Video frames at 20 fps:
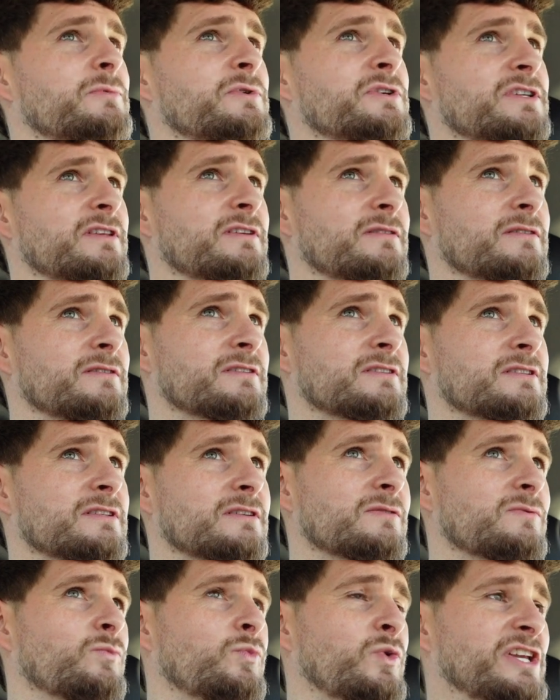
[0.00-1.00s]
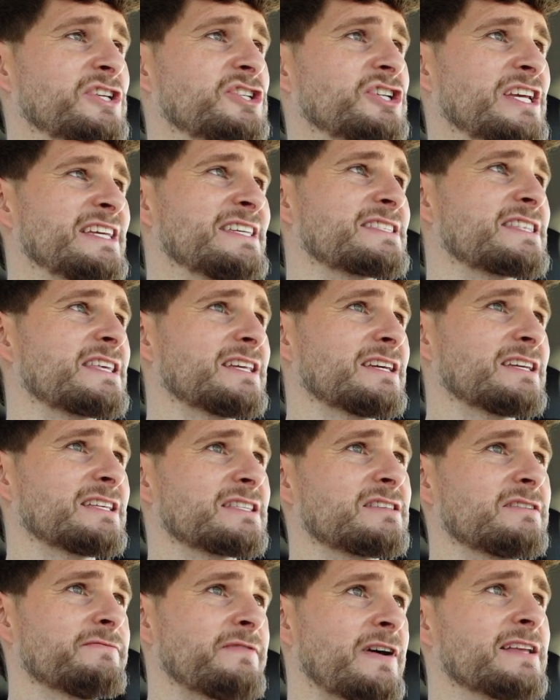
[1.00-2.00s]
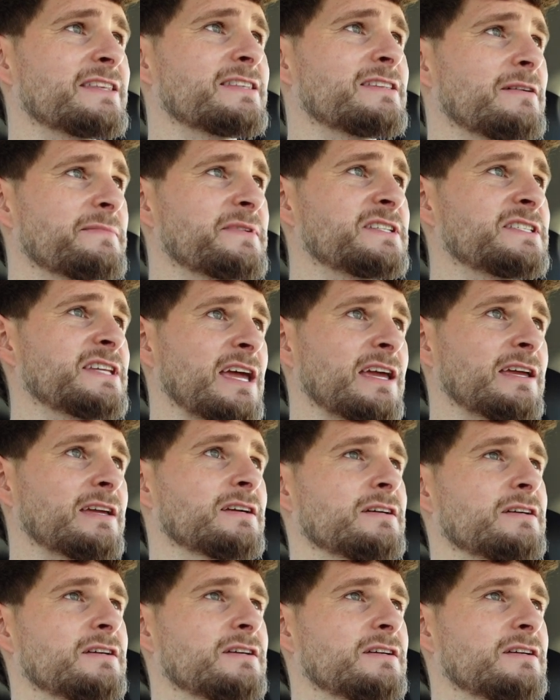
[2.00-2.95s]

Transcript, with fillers: which is that it divided up the day.